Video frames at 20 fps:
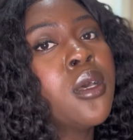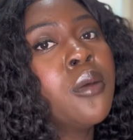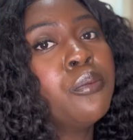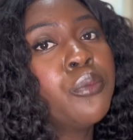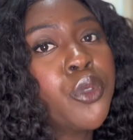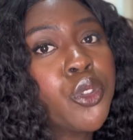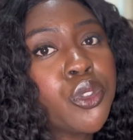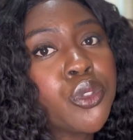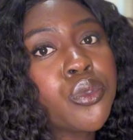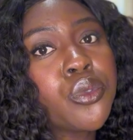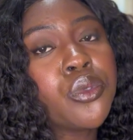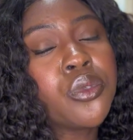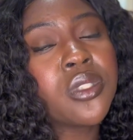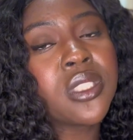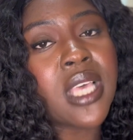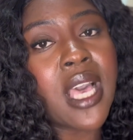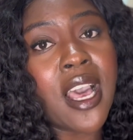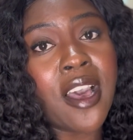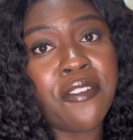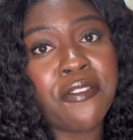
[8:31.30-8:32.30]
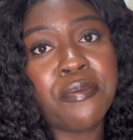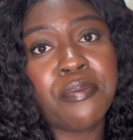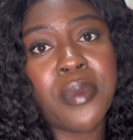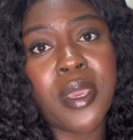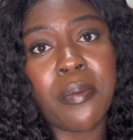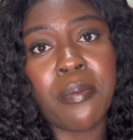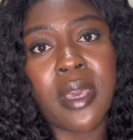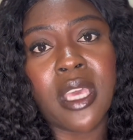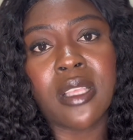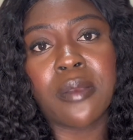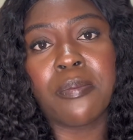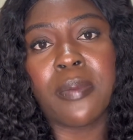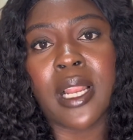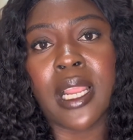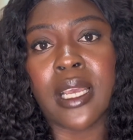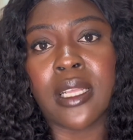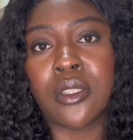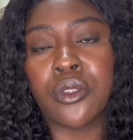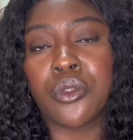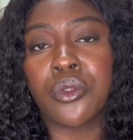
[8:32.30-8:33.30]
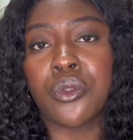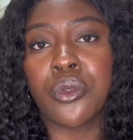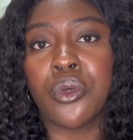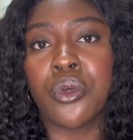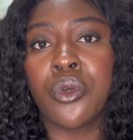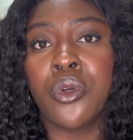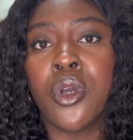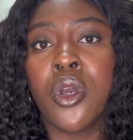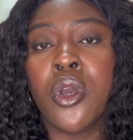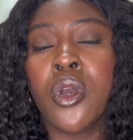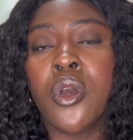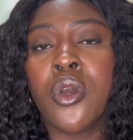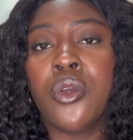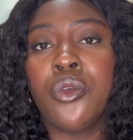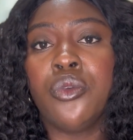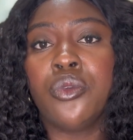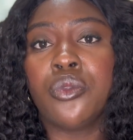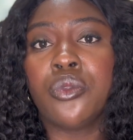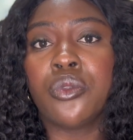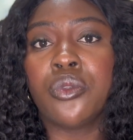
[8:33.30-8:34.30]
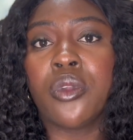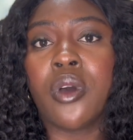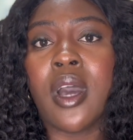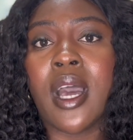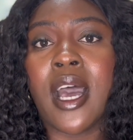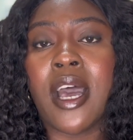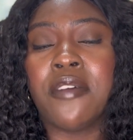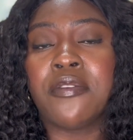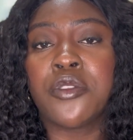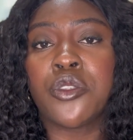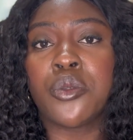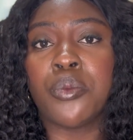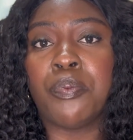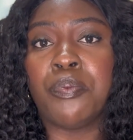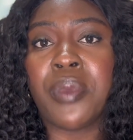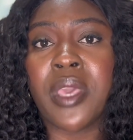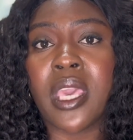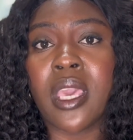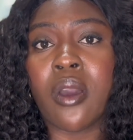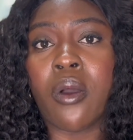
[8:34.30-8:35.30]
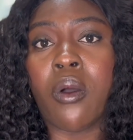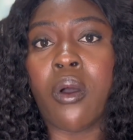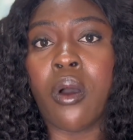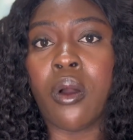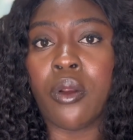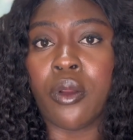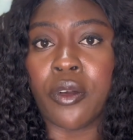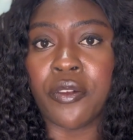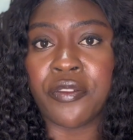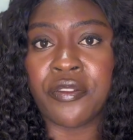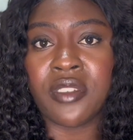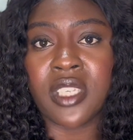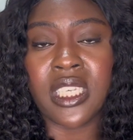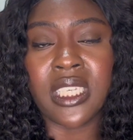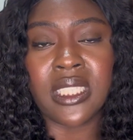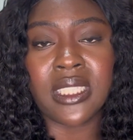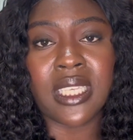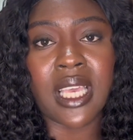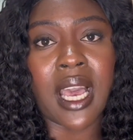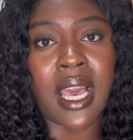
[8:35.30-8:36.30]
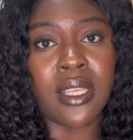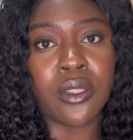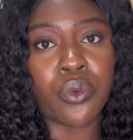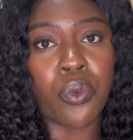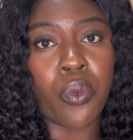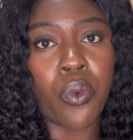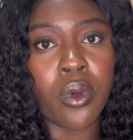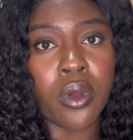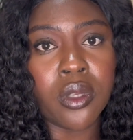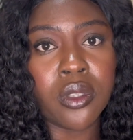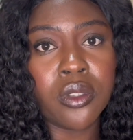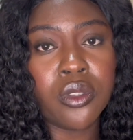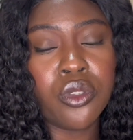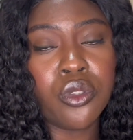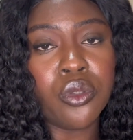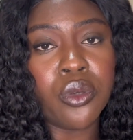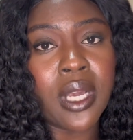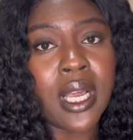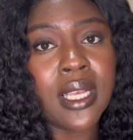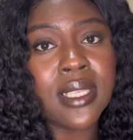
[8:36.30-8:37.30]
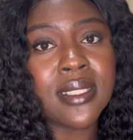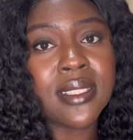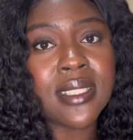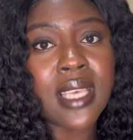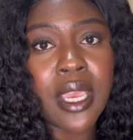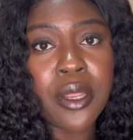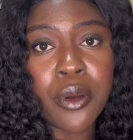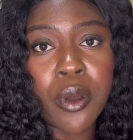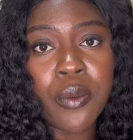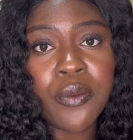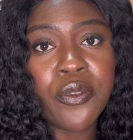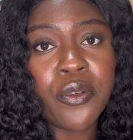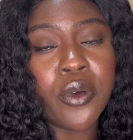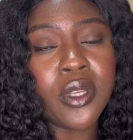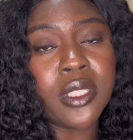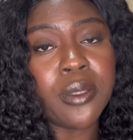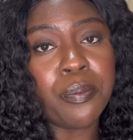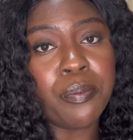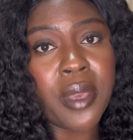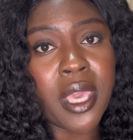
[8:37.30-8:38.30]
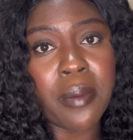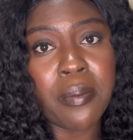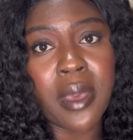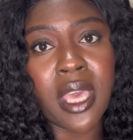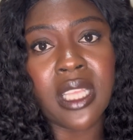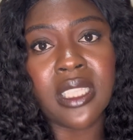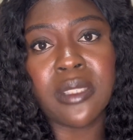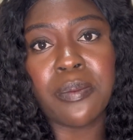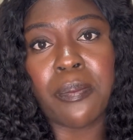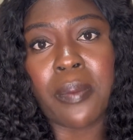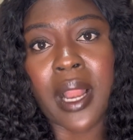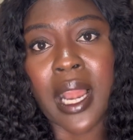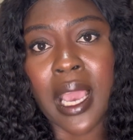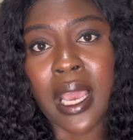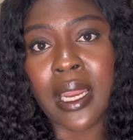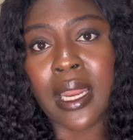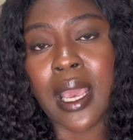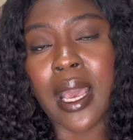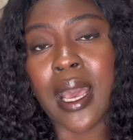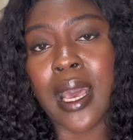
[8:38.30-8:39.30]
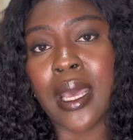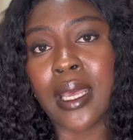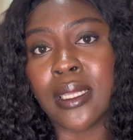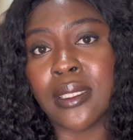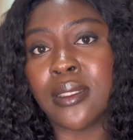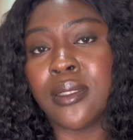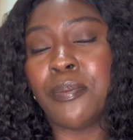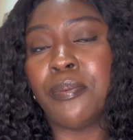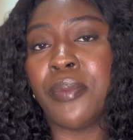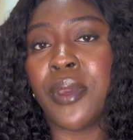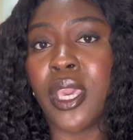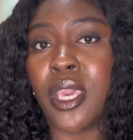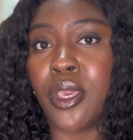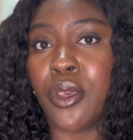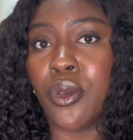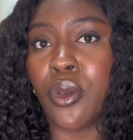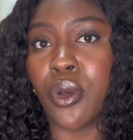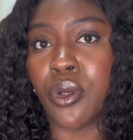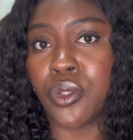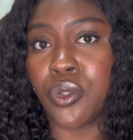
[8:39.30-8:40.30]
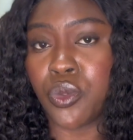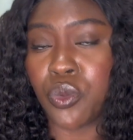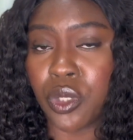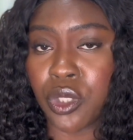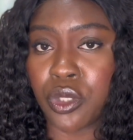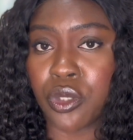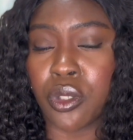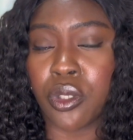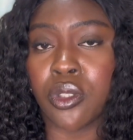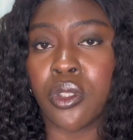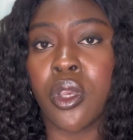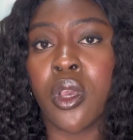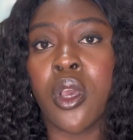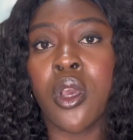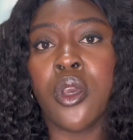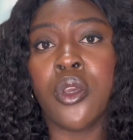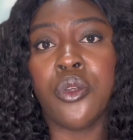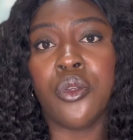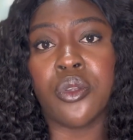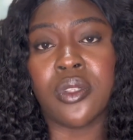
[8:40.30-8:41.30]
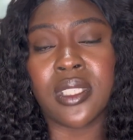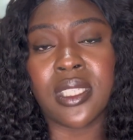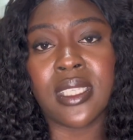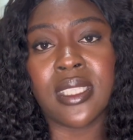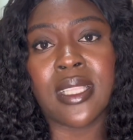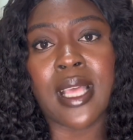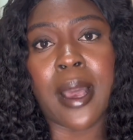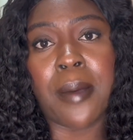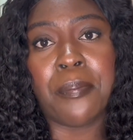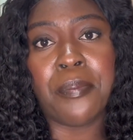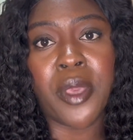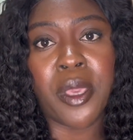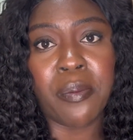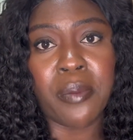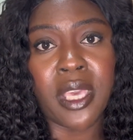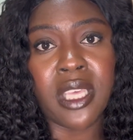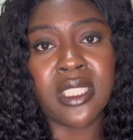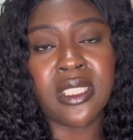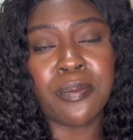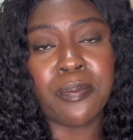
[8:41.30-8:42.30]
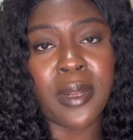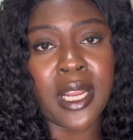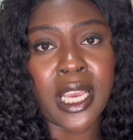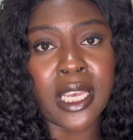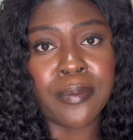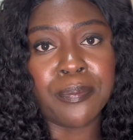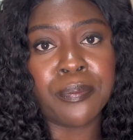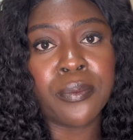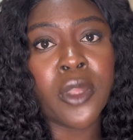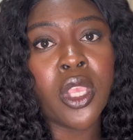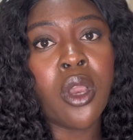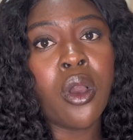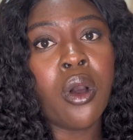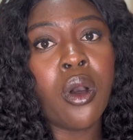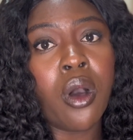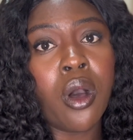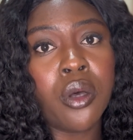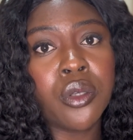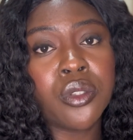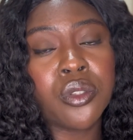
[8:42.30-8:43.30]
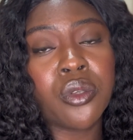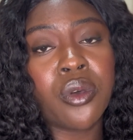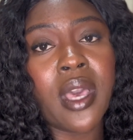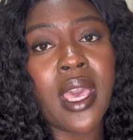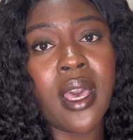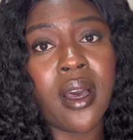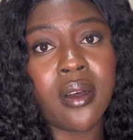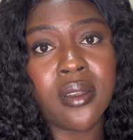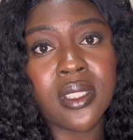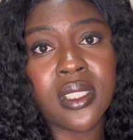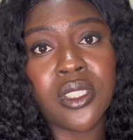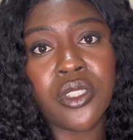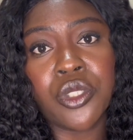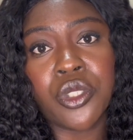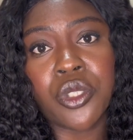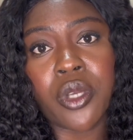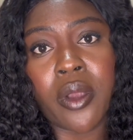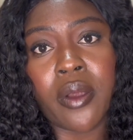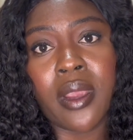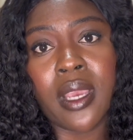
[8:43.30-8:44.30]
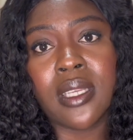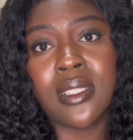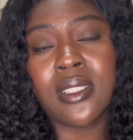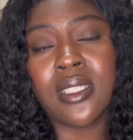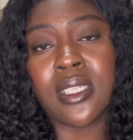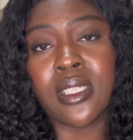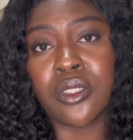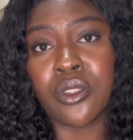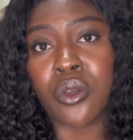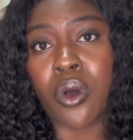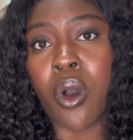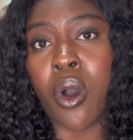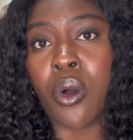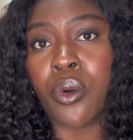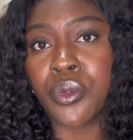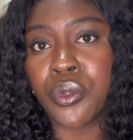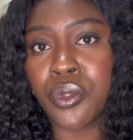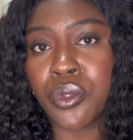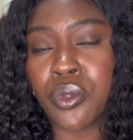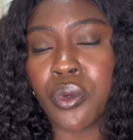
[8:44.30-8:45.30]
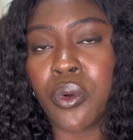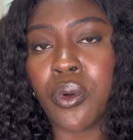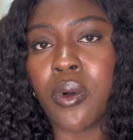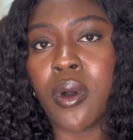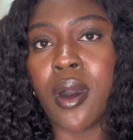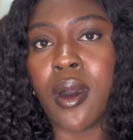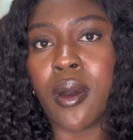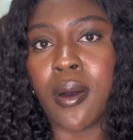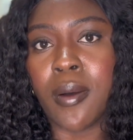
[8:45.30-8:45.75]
Most schools have payment plans, so you do not have to pay all of it at once. You can sign up for the payment plan and pay your tuition using that payment plan. Also, health insurance is also